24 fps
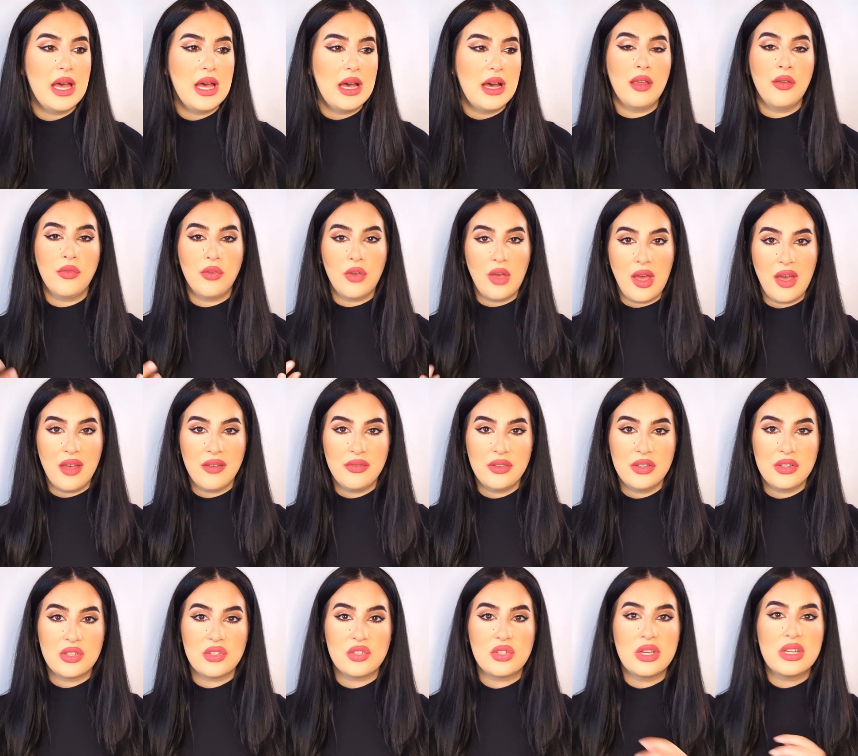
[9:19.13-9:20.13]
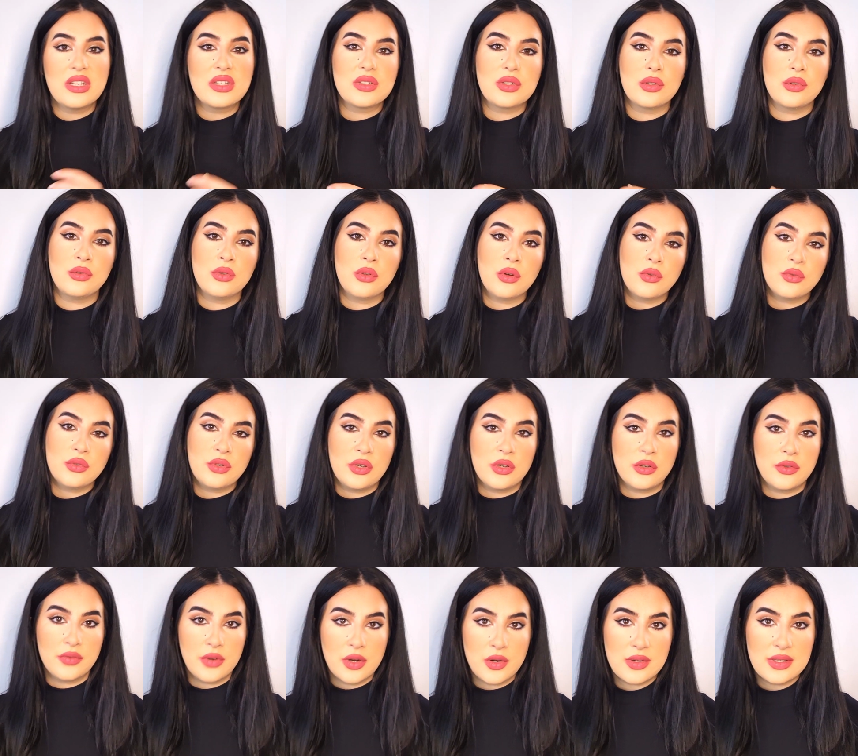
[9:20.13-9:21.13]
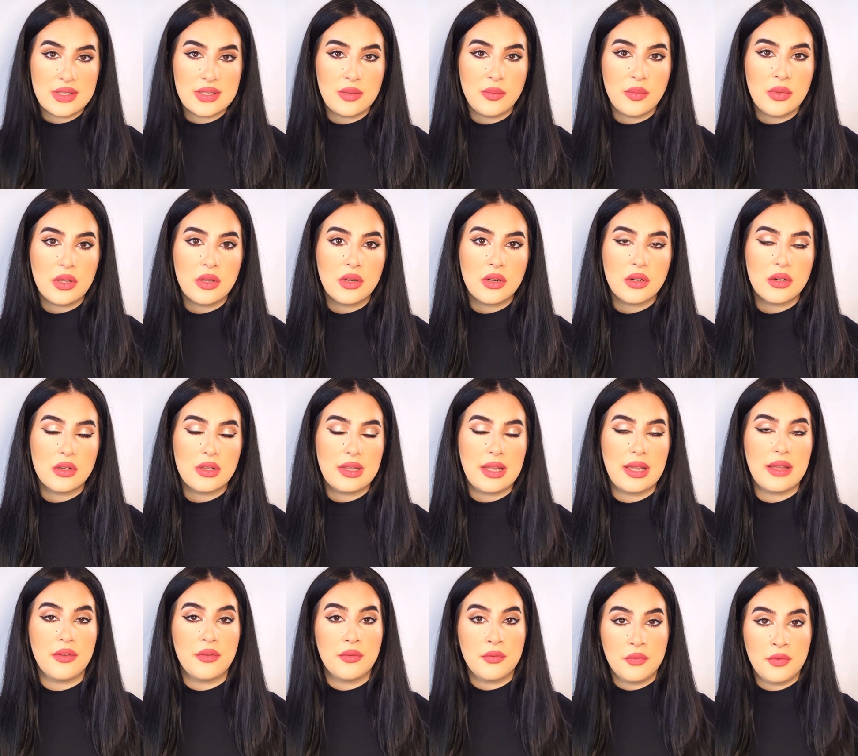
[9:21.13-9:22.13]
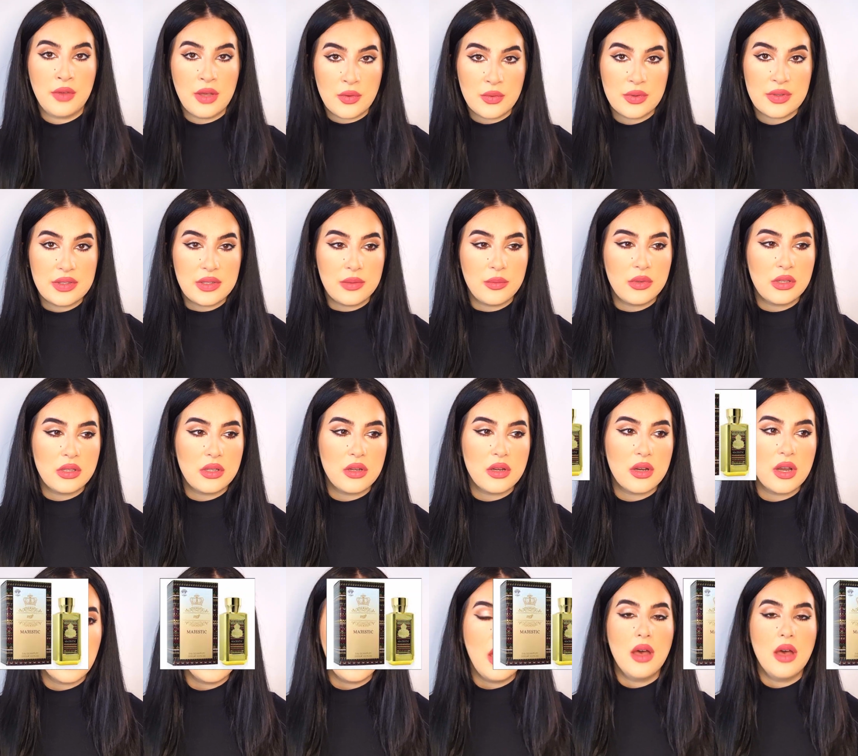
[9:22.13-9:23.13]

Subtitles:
If you have it, just so you know, they're very similar, like very similar,